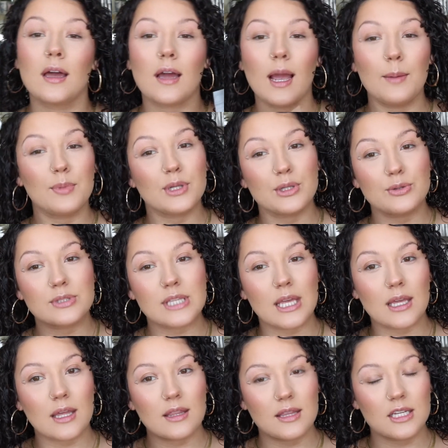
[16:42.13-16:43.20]
I've been using
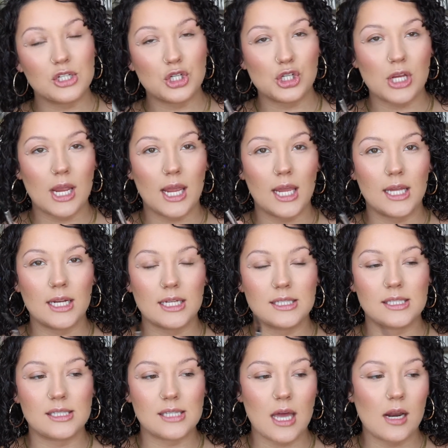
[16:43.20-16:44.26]
this shade
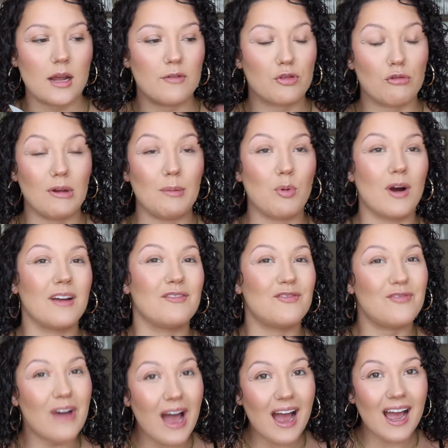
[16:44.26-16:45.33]
instead of
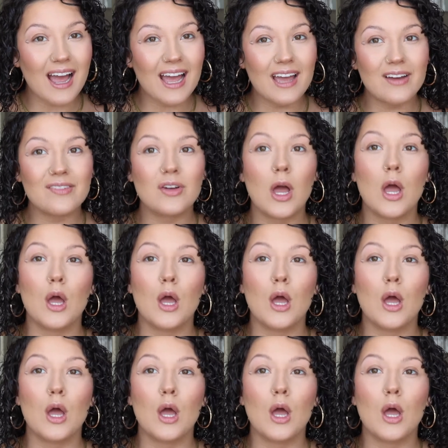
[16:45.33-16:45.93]
3.5